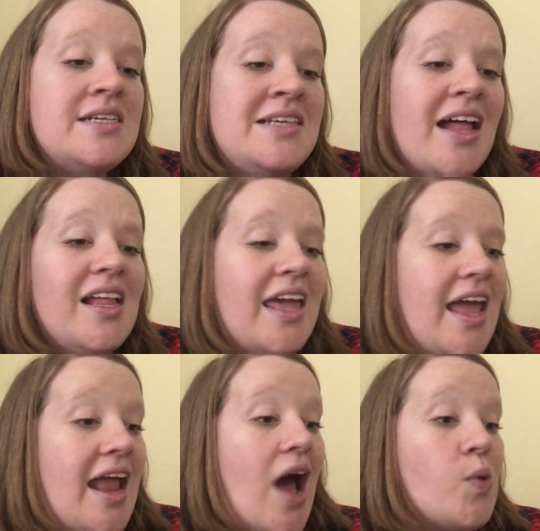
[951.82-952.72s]
Tell
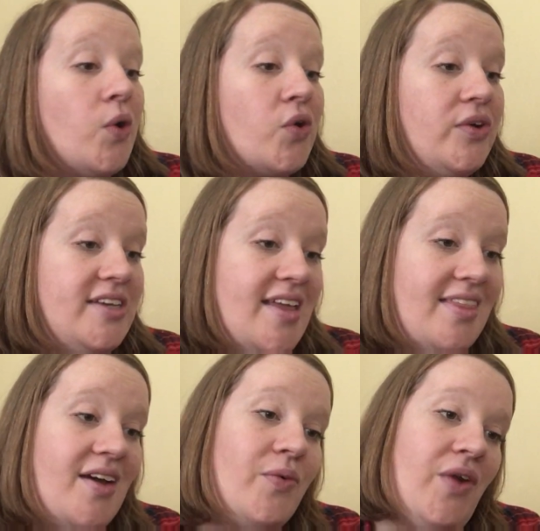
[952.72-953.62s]
again how we're going to get
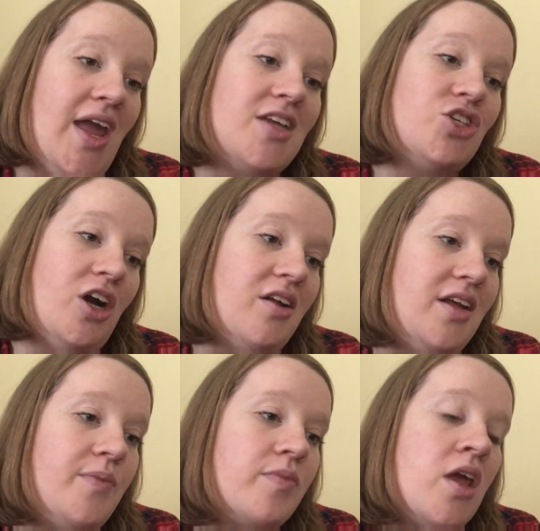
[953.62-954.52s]
that ranch,
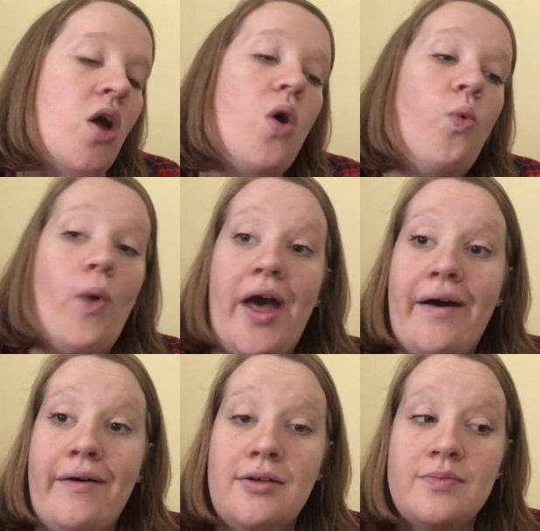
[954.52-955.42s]
Charlotte.
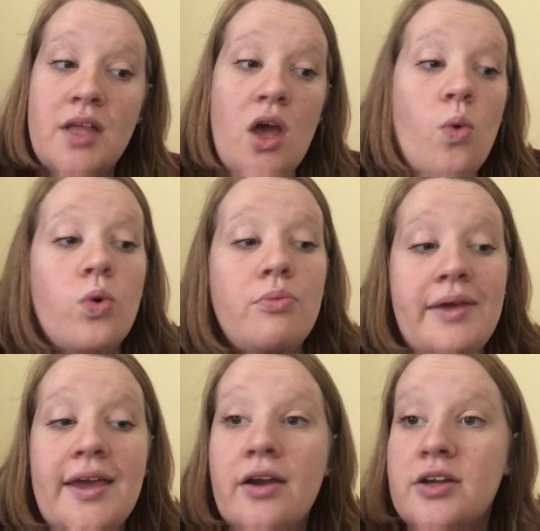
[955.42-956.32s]
Well, we'll
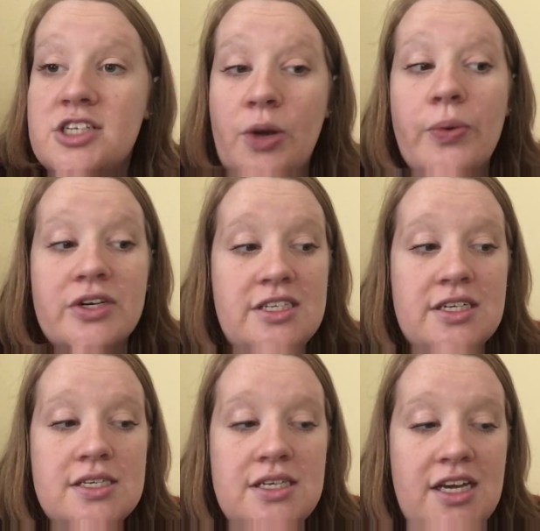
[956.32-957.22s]
be here until we're
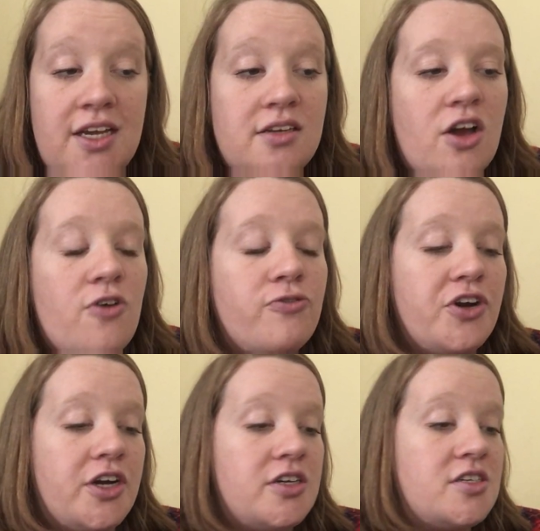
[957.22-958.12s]
16.
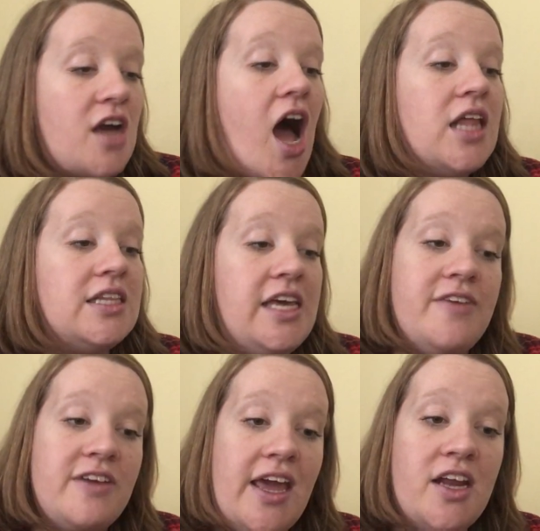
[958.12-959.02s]
First, I'll
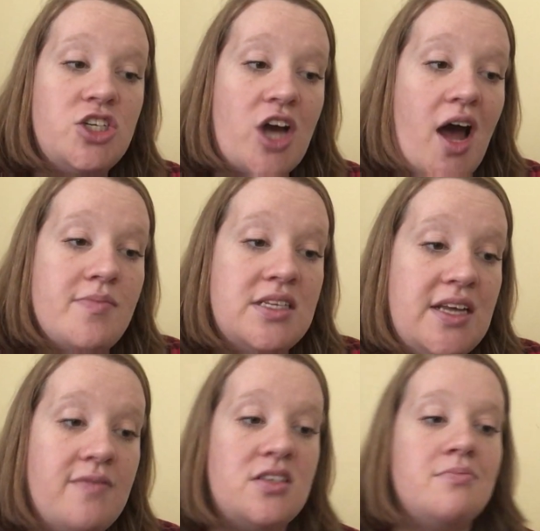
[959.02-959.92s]
leave and get a job and
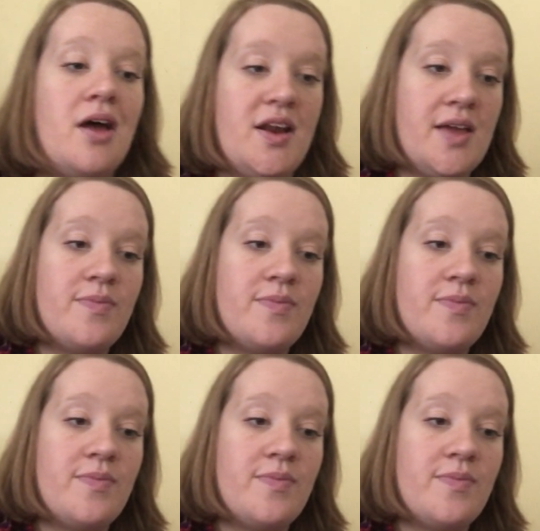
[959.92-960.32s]
save some money.